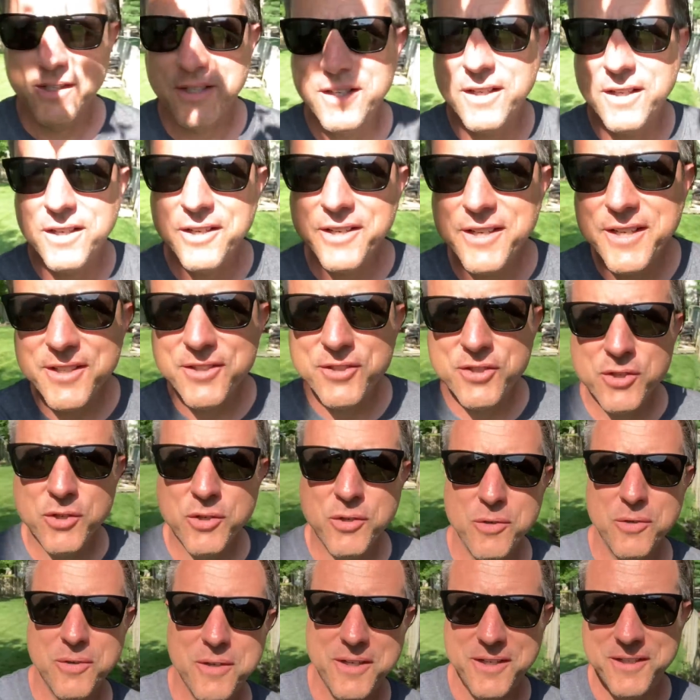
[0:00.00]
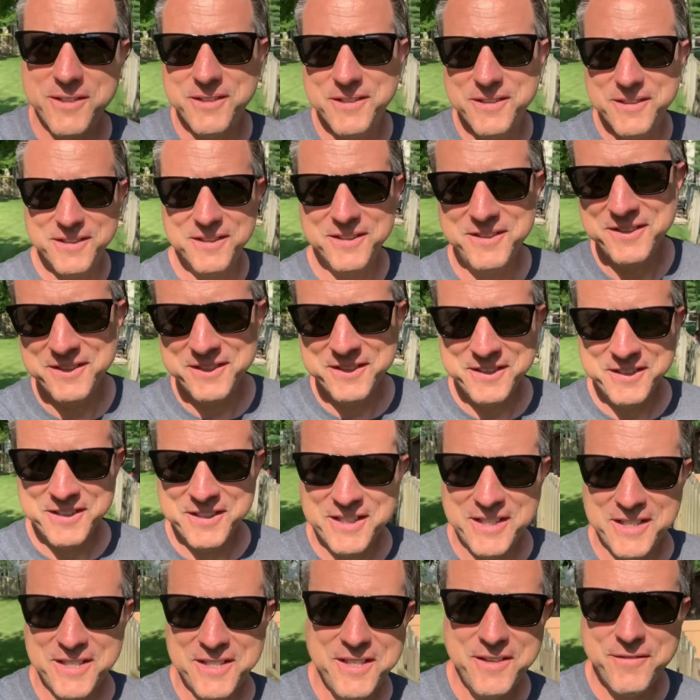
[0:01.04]
All right, so uh,
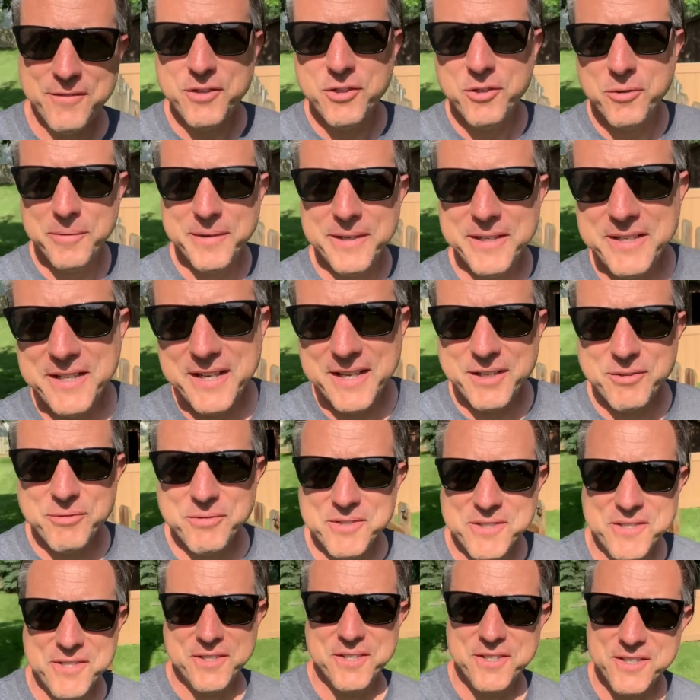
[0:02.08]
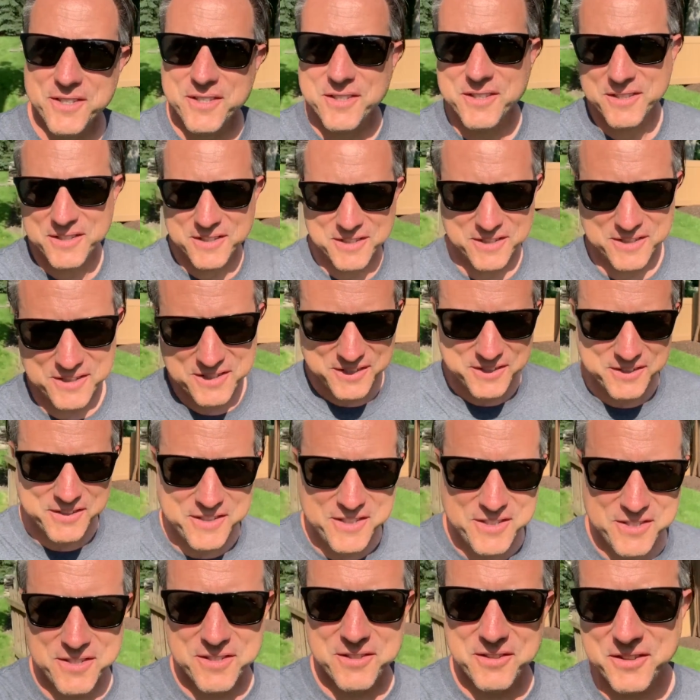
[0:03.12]
I didn't even know my dad was here. So he
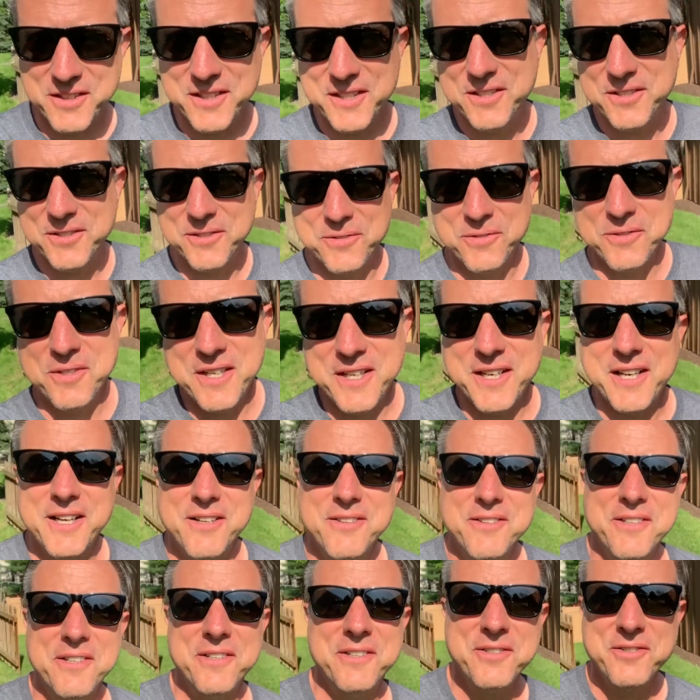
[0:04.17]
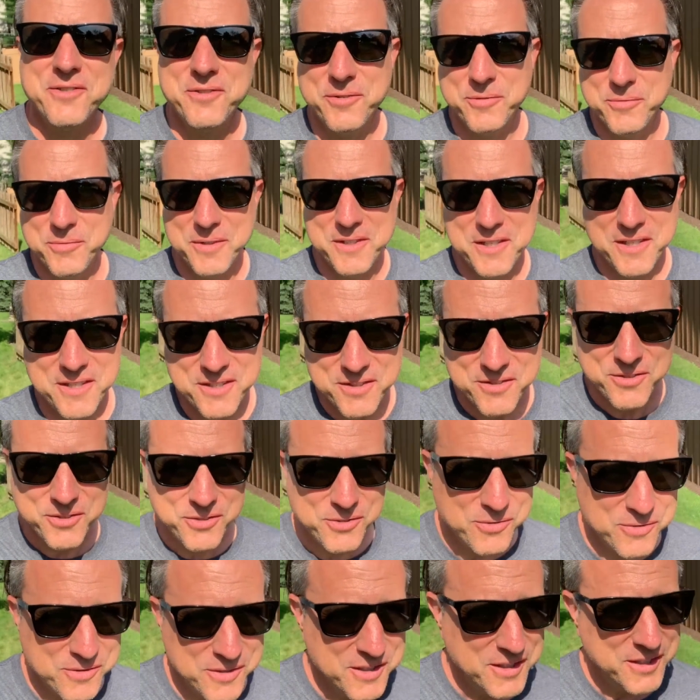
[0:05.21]
still likes to get out there and do what he can
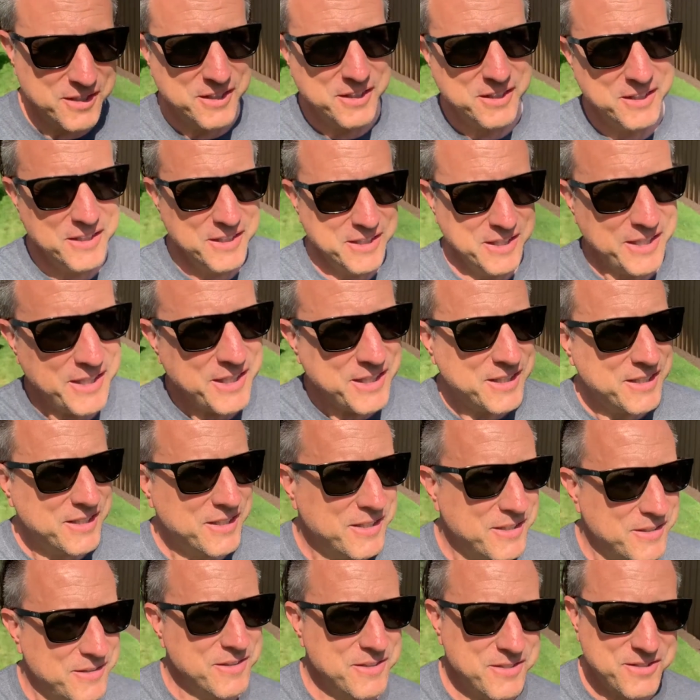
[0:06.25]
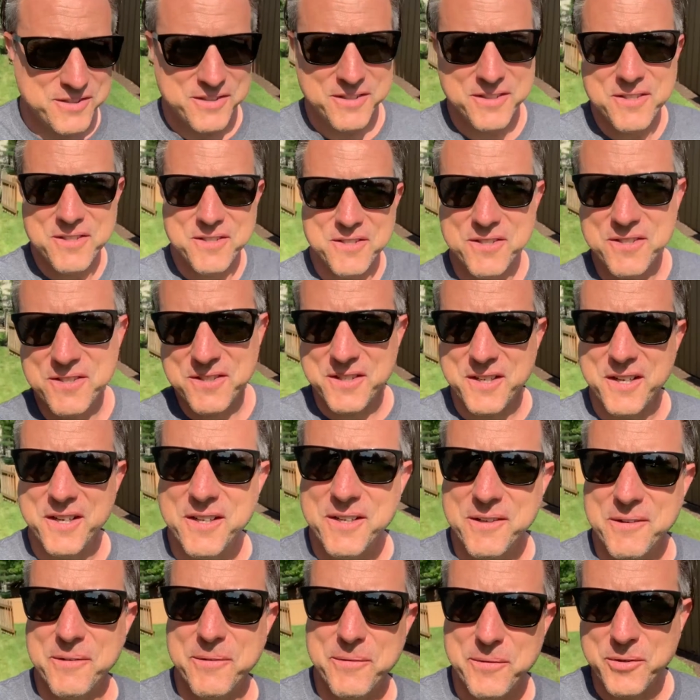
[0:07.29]
do. And uh, this is
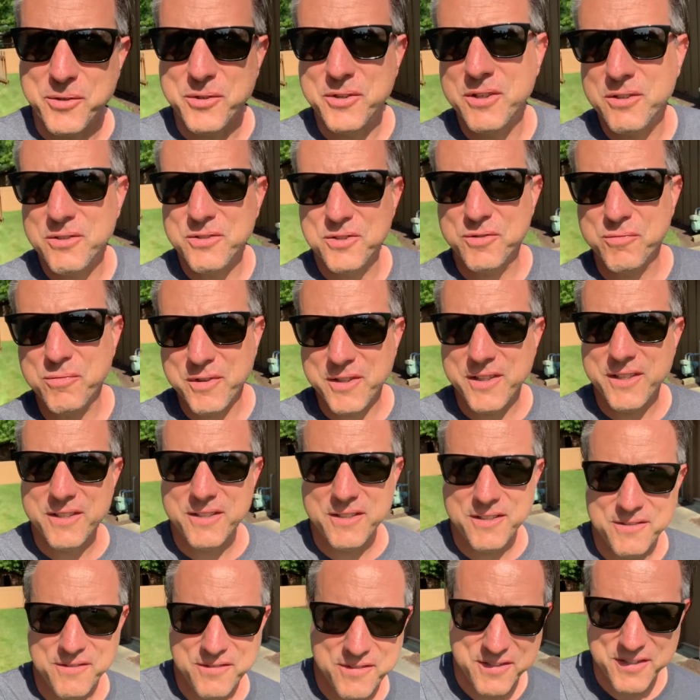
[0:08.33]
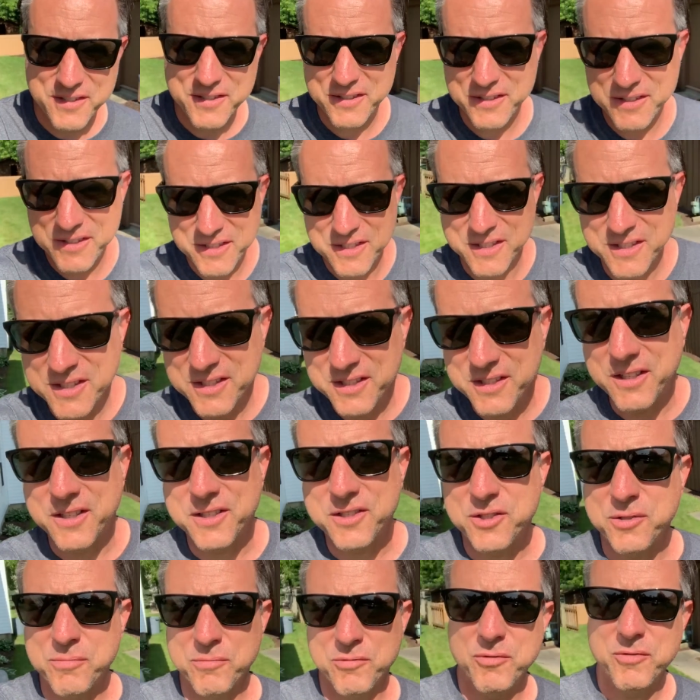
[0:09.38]
uh, real close to where he lives.
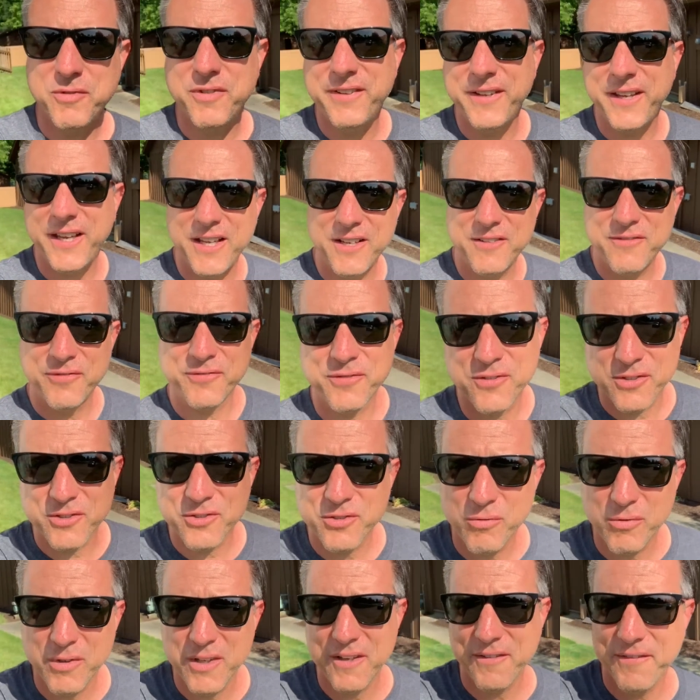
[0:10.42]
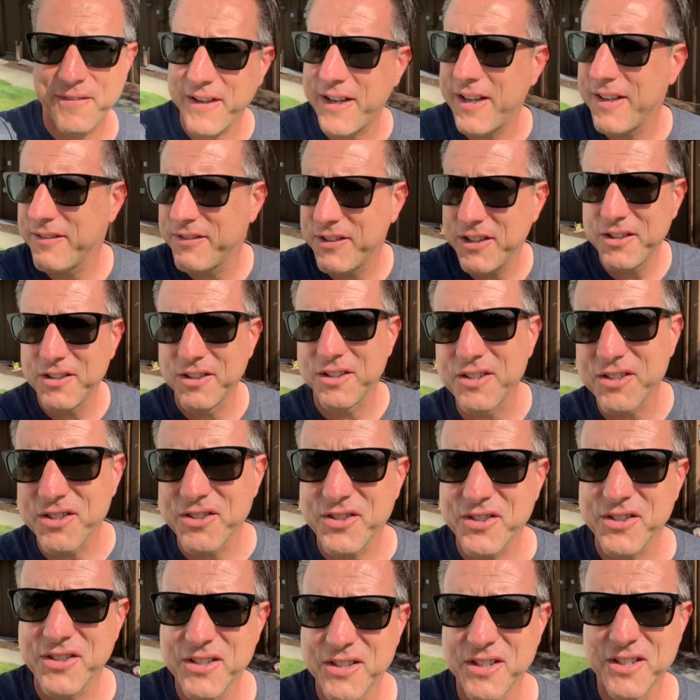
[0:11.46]
Customer we've had for 25
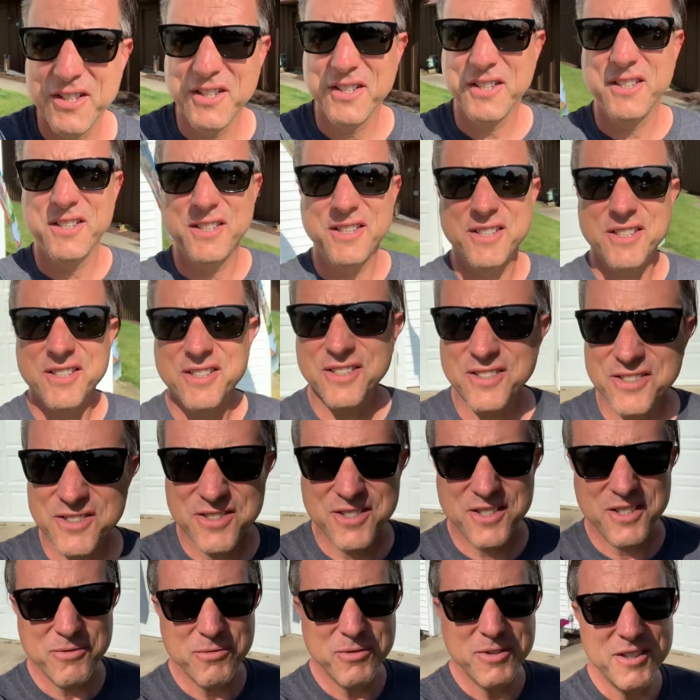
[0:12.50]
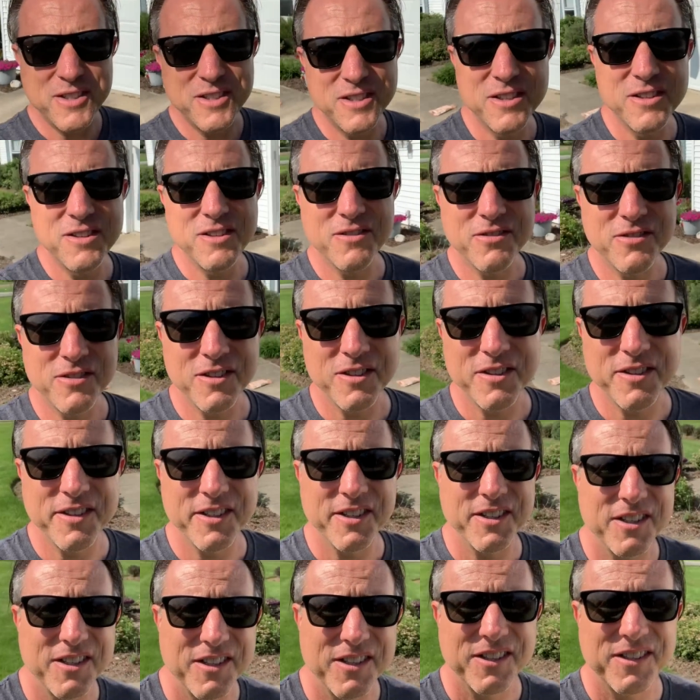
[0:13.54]
years. You can see what he did in the front
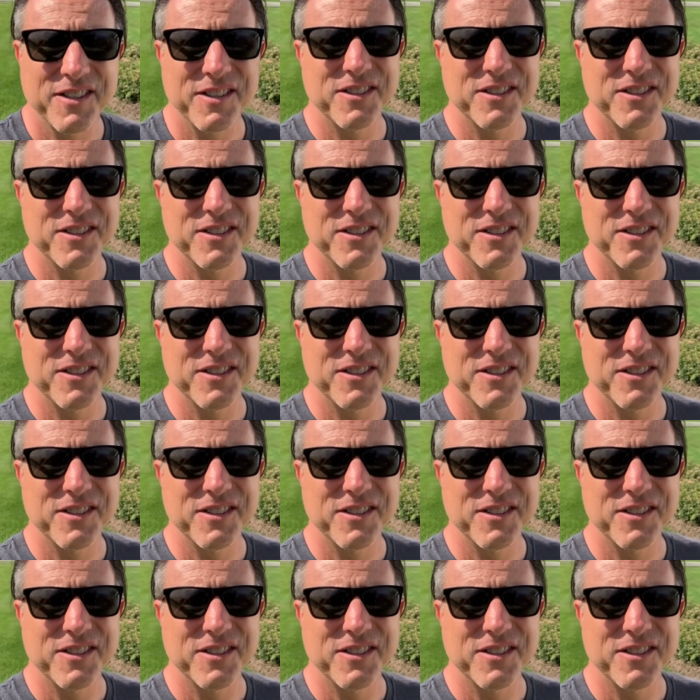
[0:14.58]
there,